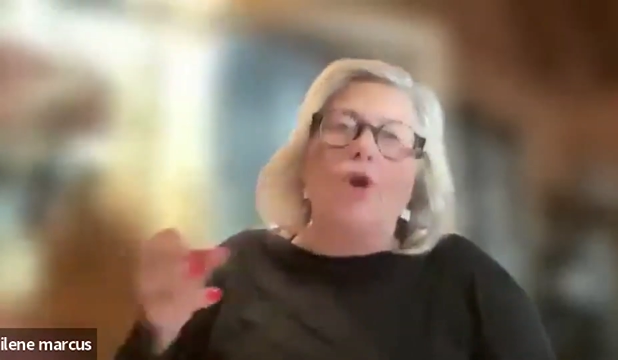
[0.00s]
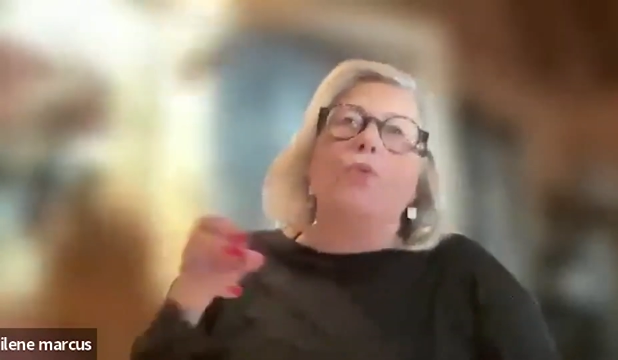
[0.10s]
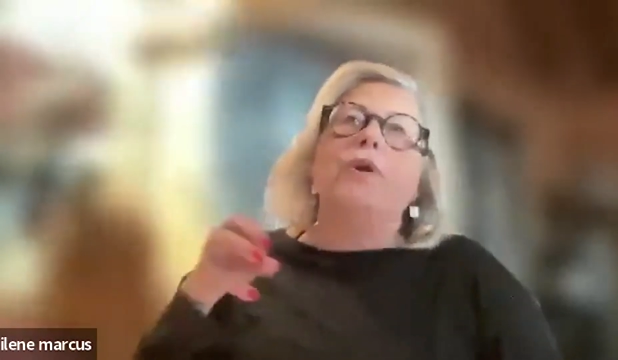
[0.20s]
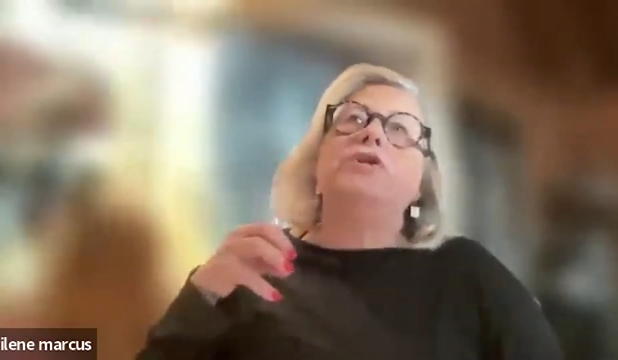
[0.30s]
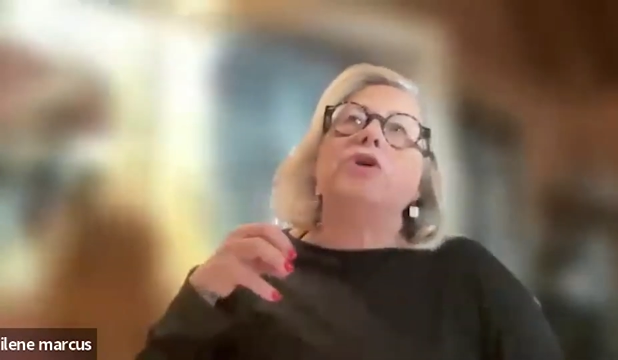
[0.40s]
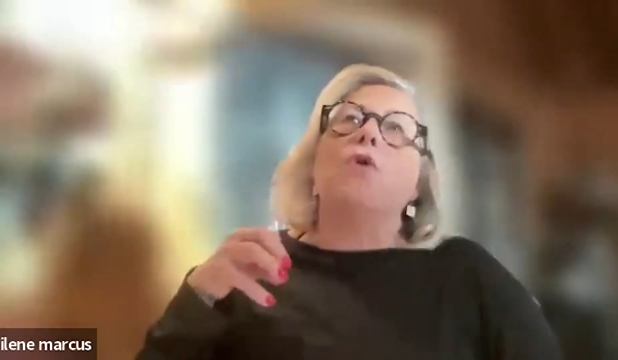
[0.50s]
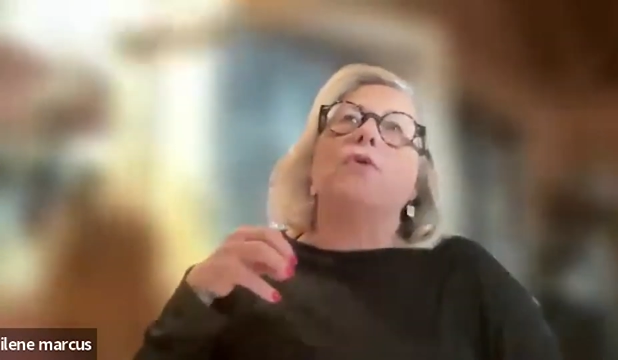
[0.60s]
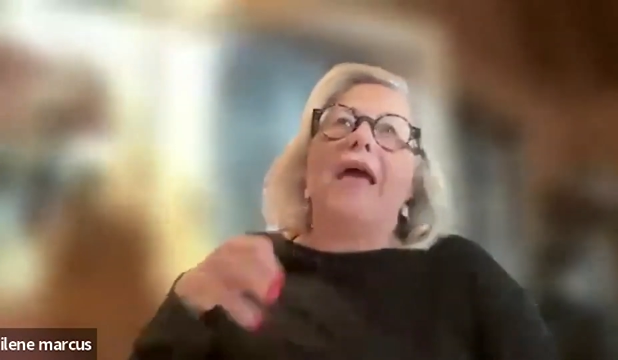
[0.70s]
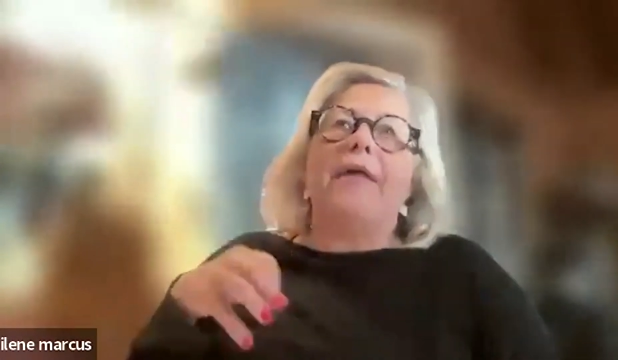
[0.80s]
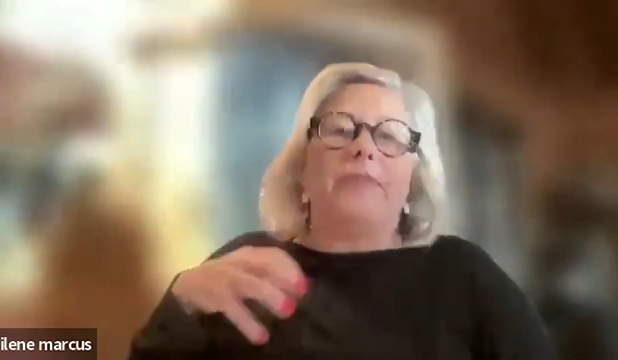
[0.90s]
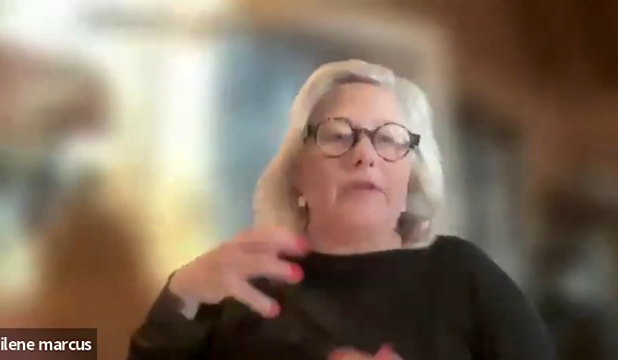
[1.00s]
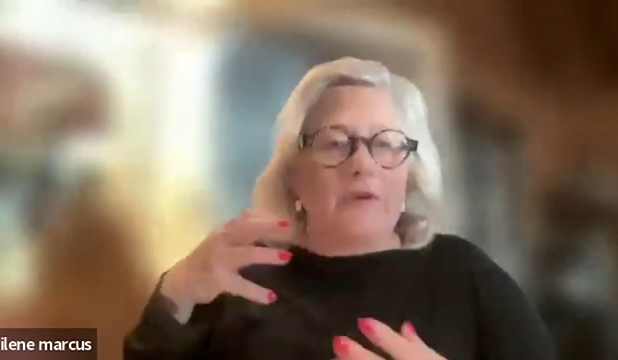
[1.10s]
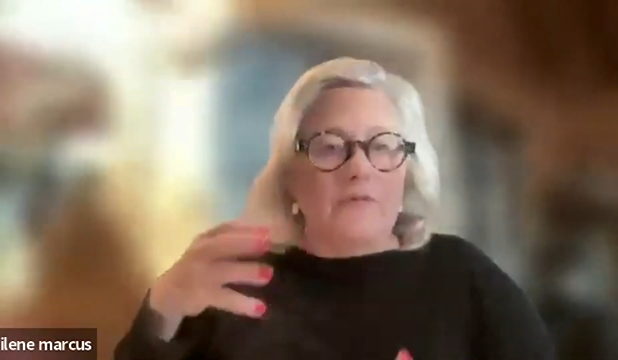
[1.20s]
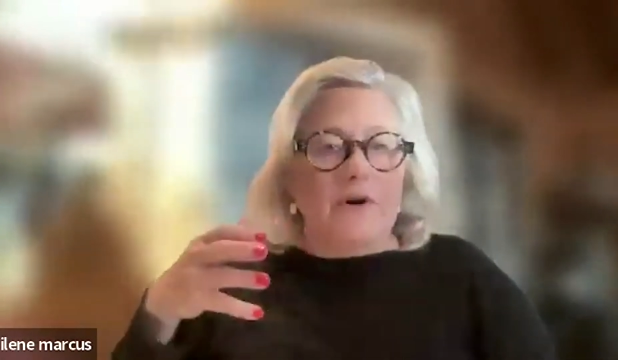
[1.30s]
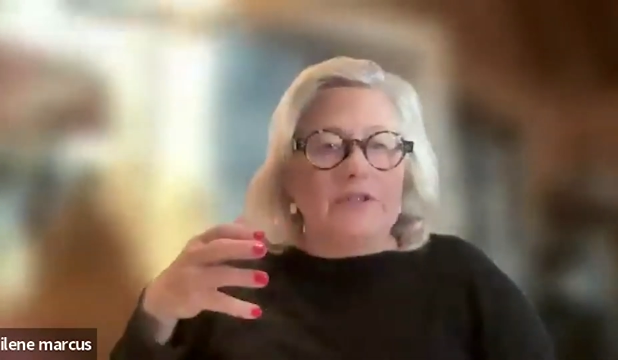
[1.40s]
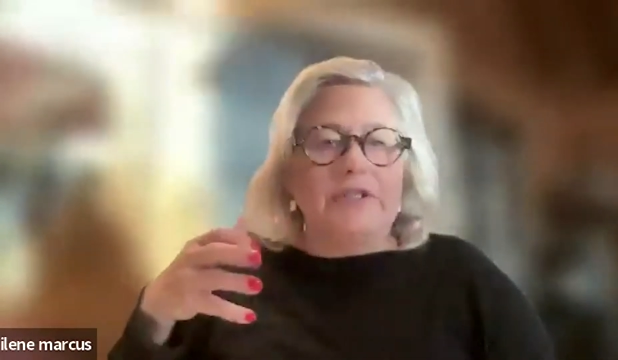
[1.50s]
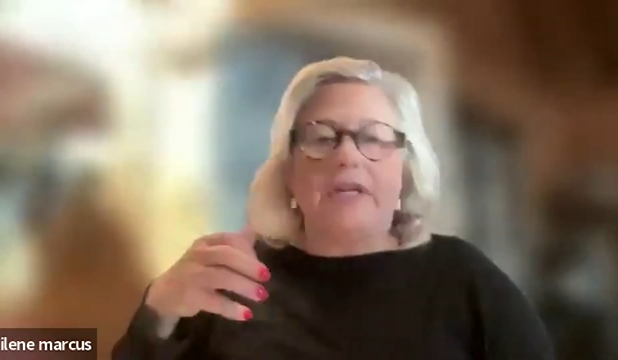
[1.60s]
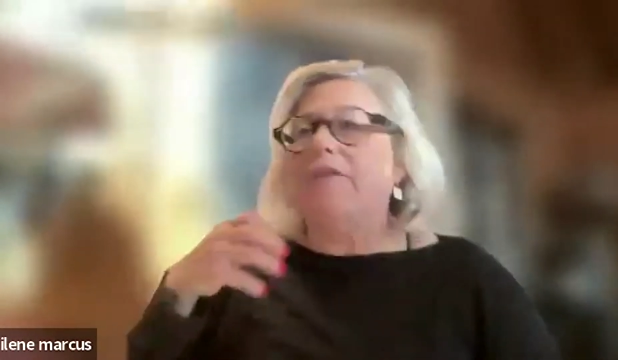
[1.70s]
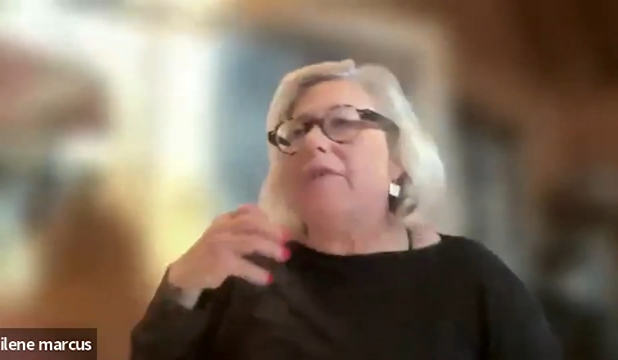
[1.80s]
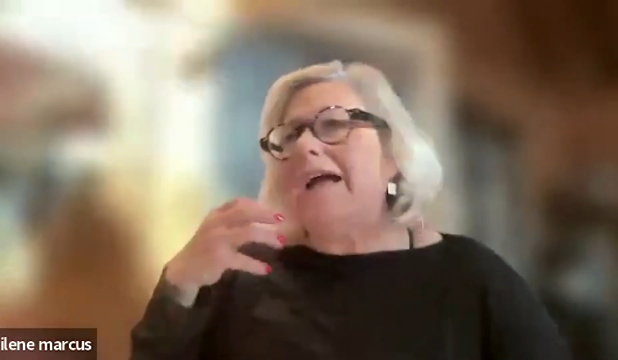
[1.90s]
we don't get the diversity
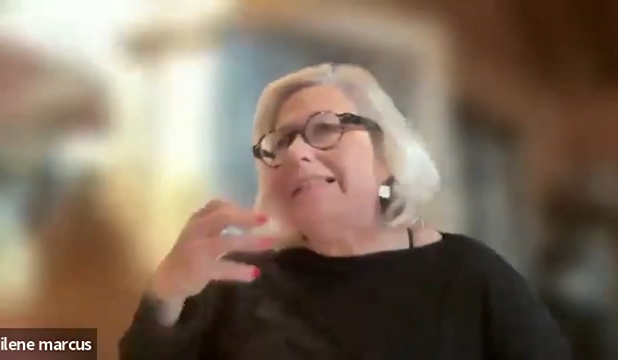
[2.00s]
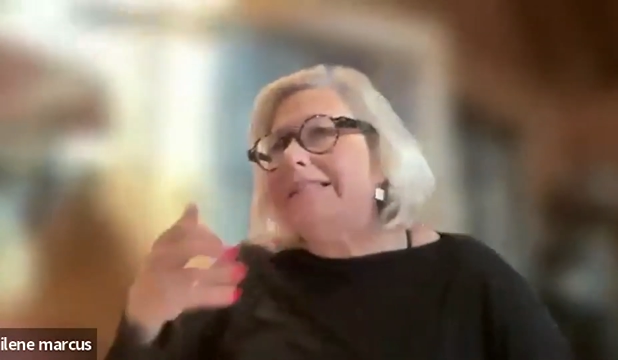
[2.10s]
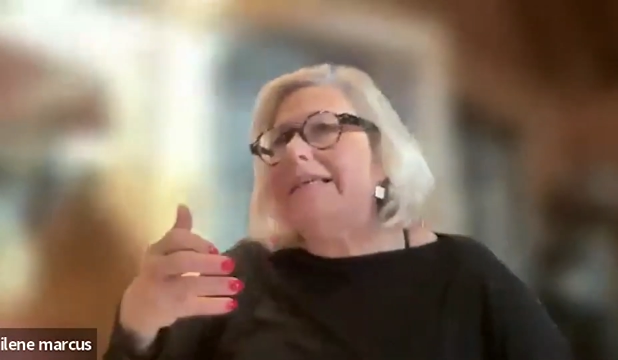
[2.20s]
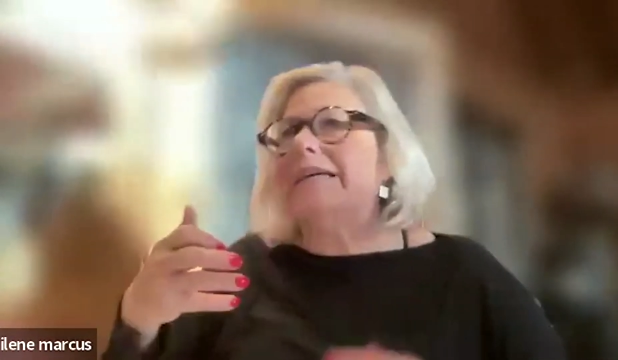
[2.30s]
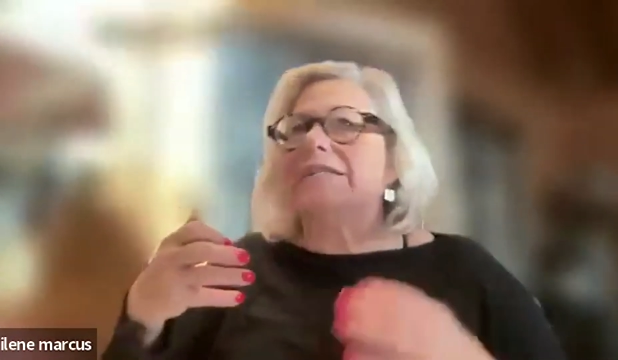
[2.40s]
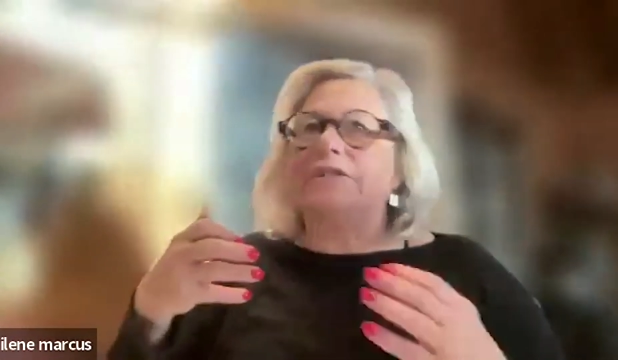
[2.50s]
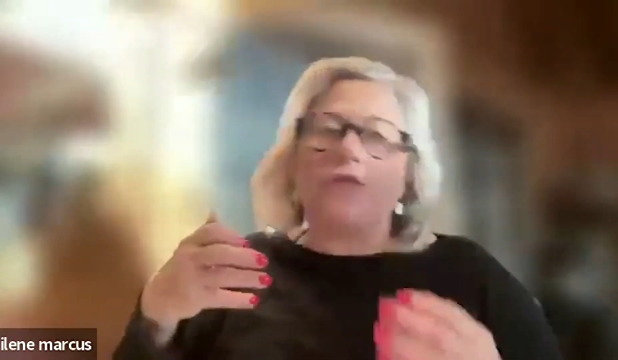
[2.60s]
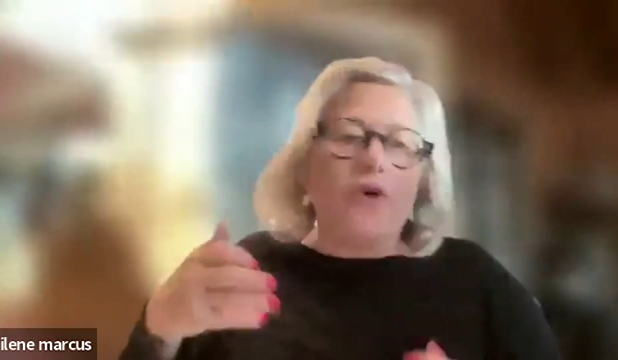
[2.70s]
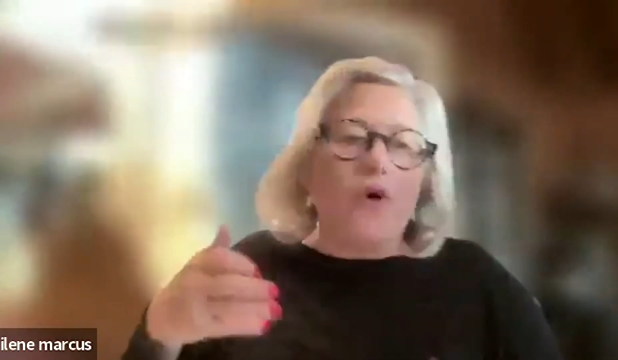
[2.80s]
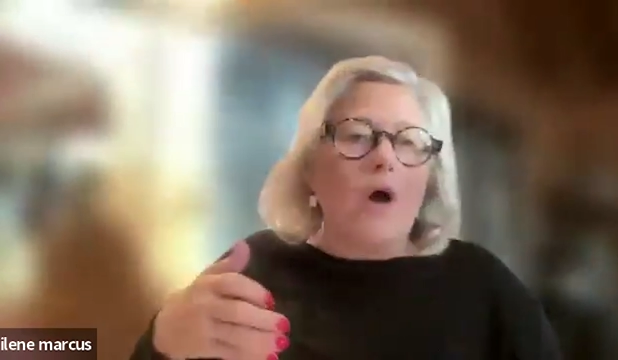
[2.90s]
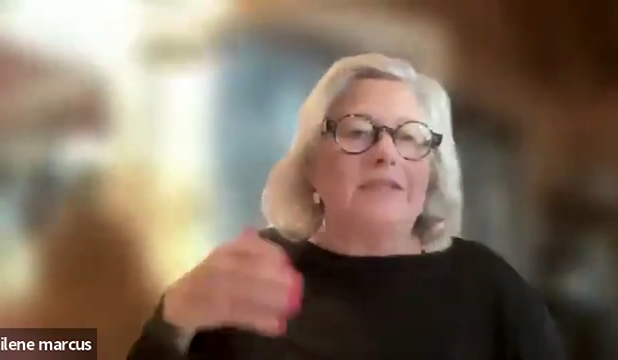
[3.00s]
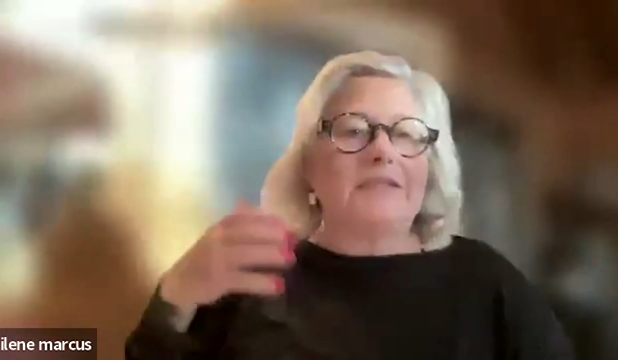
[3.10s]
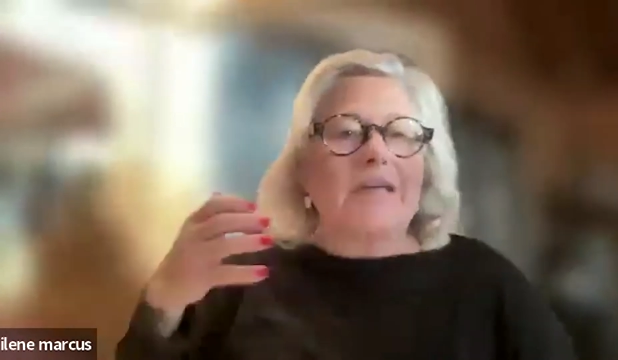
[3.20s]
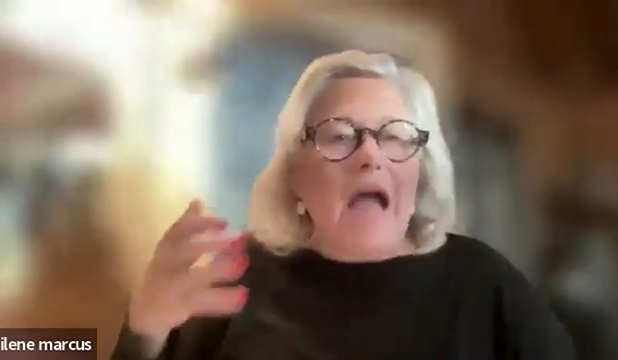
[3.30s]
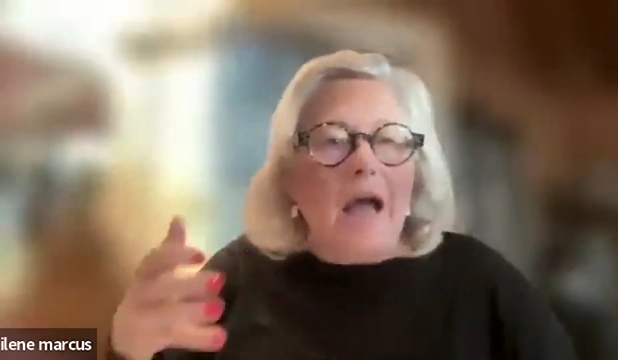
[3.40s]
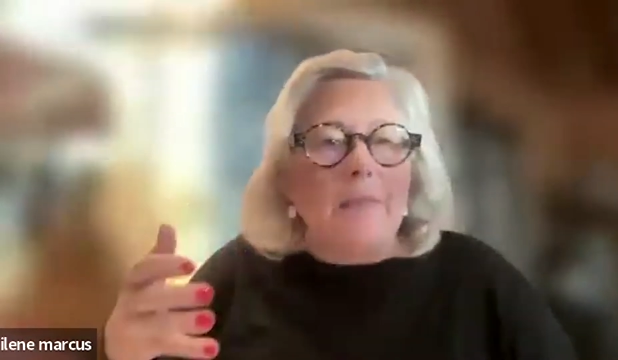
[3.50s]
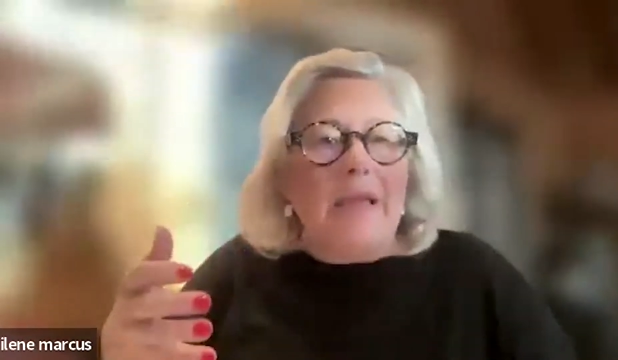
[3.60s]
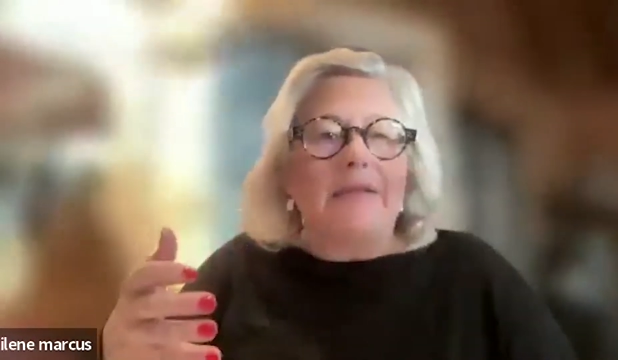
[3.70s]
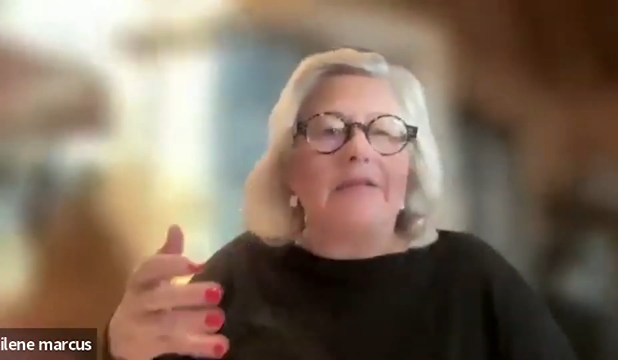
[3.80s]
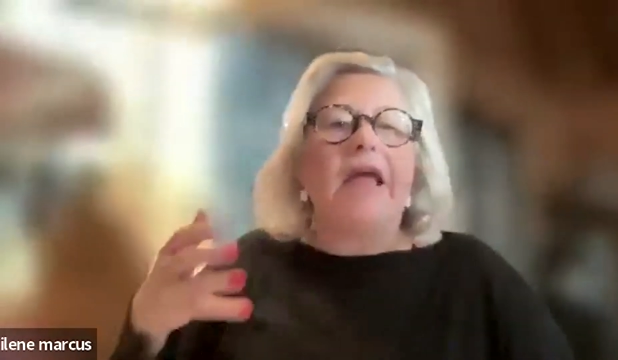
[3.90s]
of ideas, thoughts,
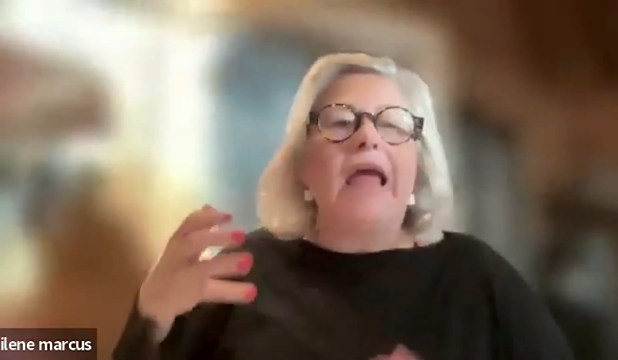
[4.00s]
comments,